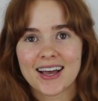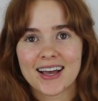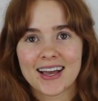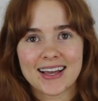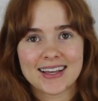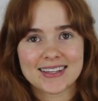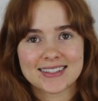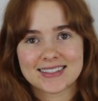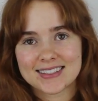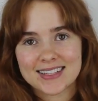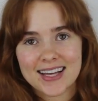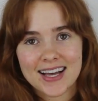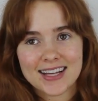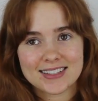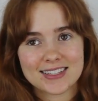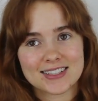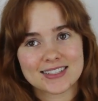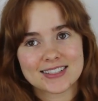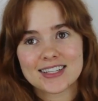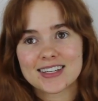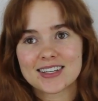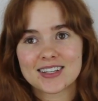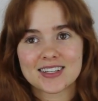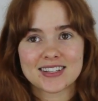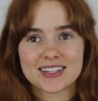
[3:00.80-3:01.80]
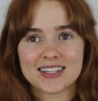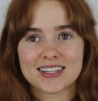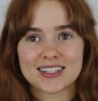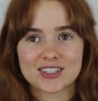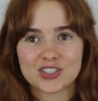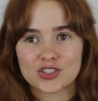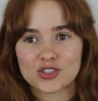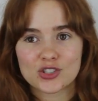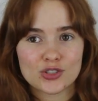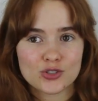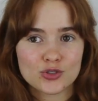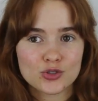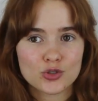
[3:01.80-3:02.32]
it's not undead, it's
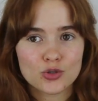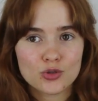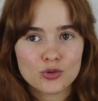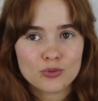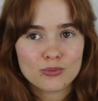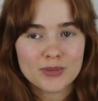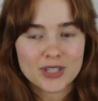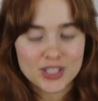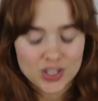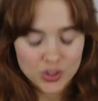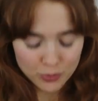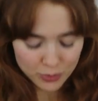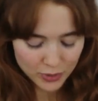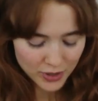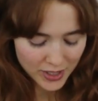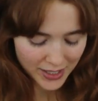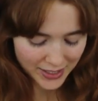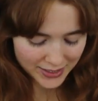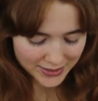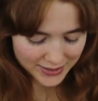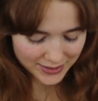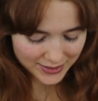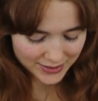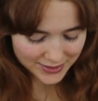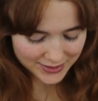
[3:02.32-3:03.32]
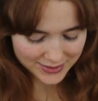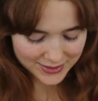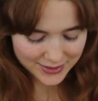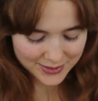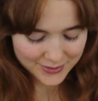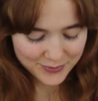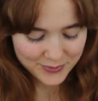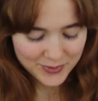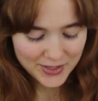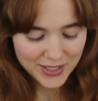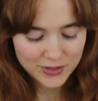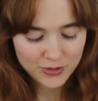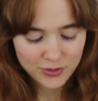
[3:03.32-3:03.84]
just too much product.
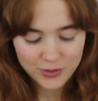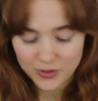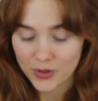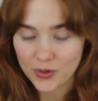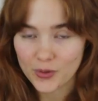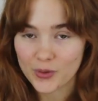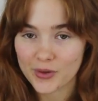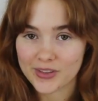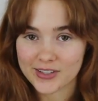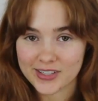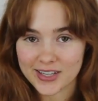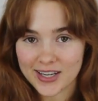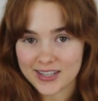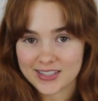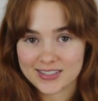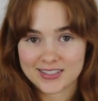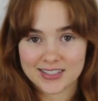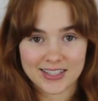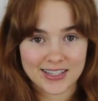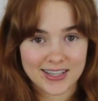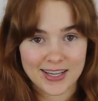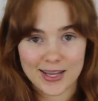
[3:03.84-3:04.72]
I don't know where that accent